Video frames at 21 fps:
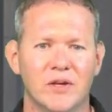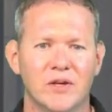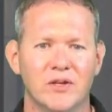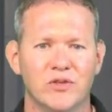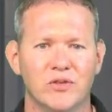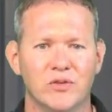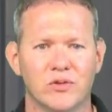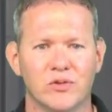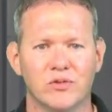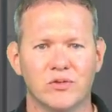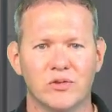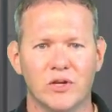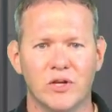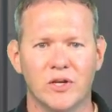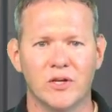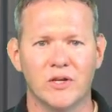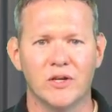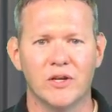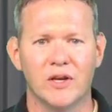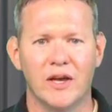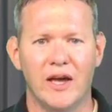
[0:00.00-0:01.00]
up is your
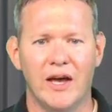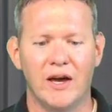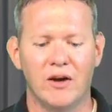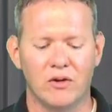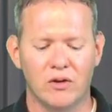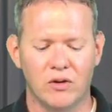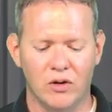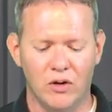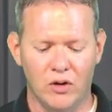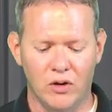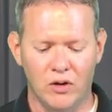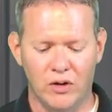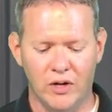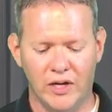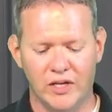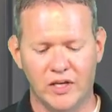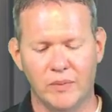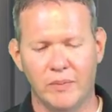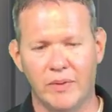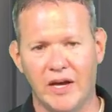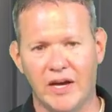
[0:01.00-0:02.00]
drug,
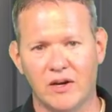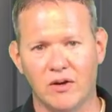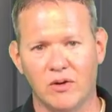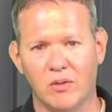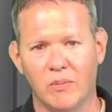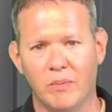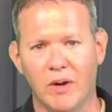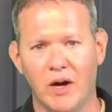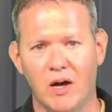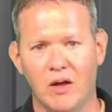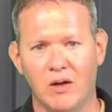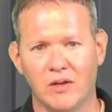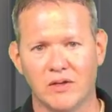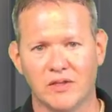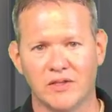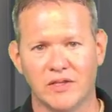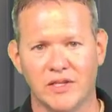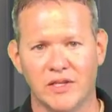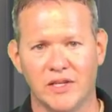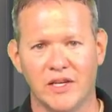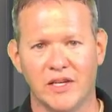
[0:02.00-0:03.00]
alcohol, and tobacco
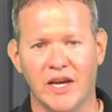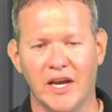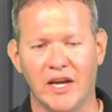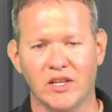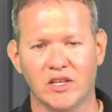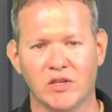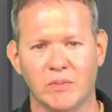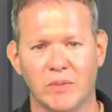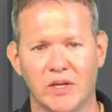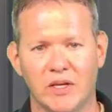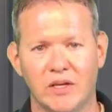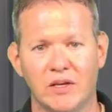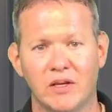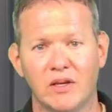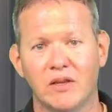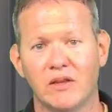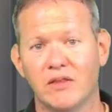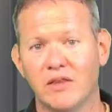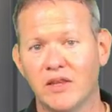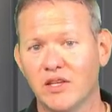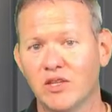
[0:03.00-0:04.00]
policy
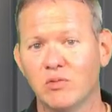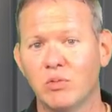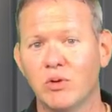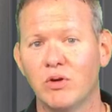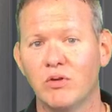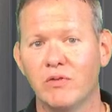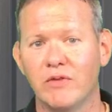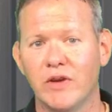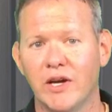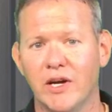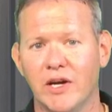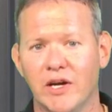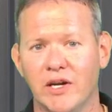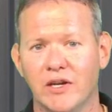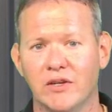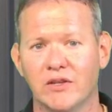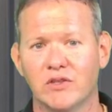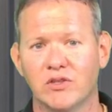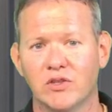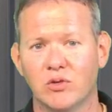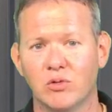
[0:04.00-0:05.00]
announcement. This will
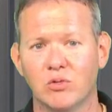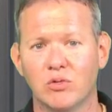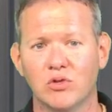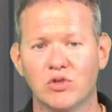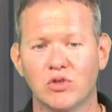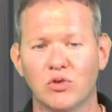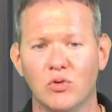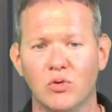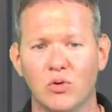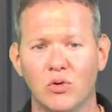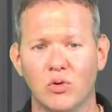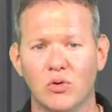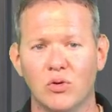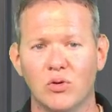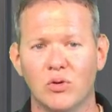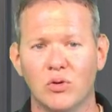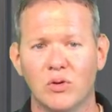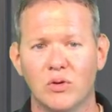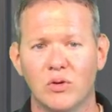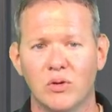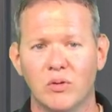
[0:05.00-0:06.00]
vary school to
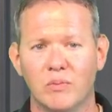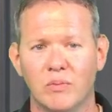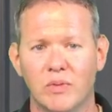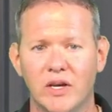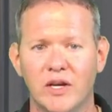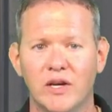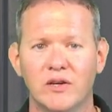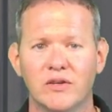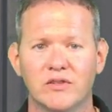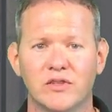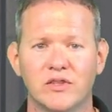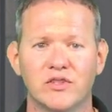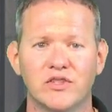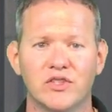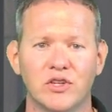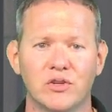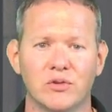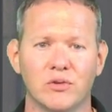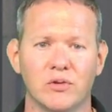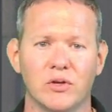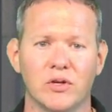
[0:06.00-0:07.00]
school, but here's
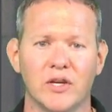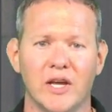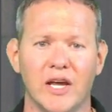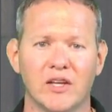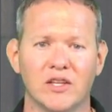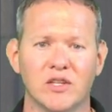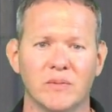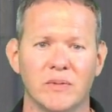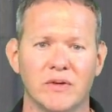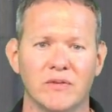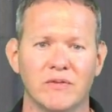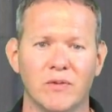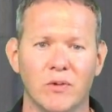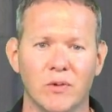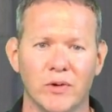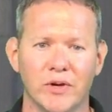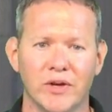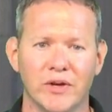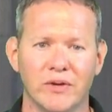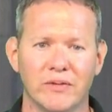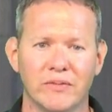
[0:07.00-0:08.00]
a general
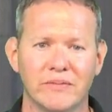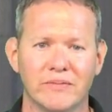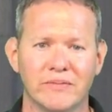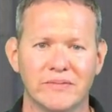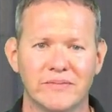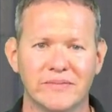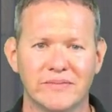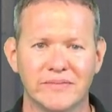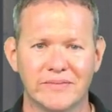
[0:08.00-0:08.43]
announcement for you.